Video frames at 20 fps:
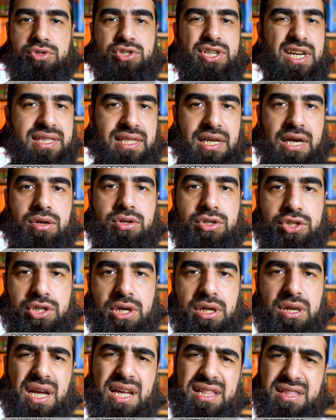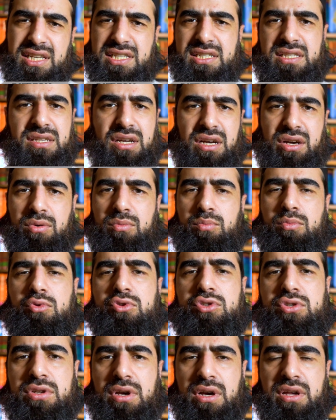check that out, inshallah. And there's
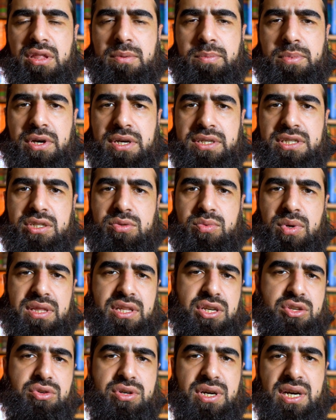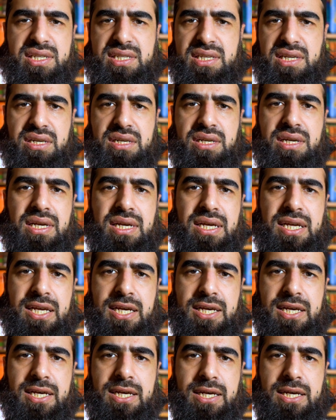most other perks as well that you guys can
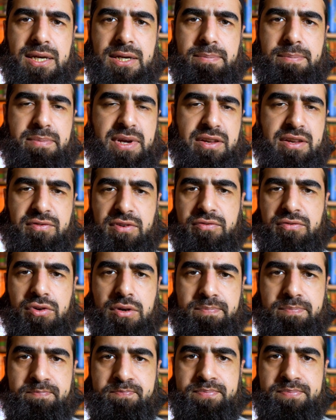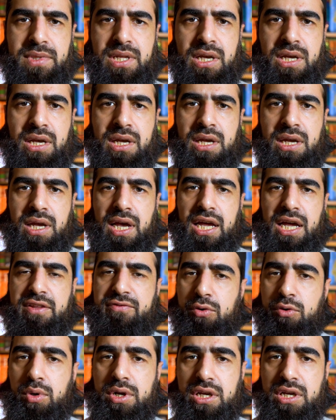benefit from. And
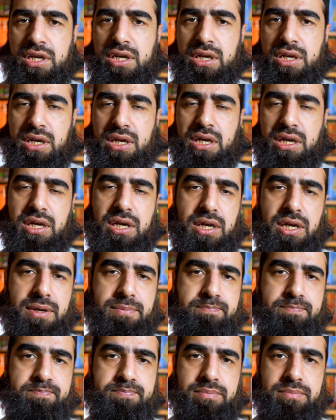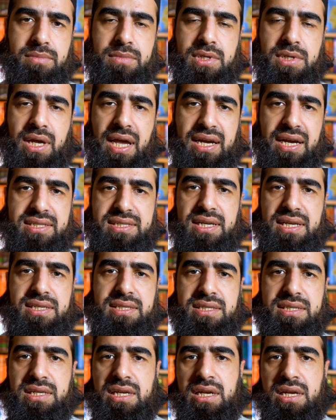if you want to
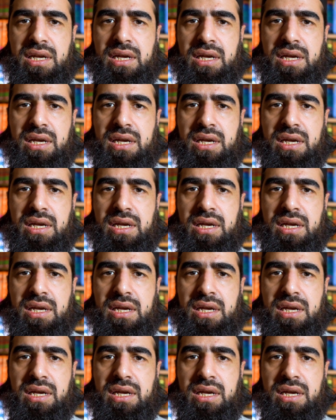access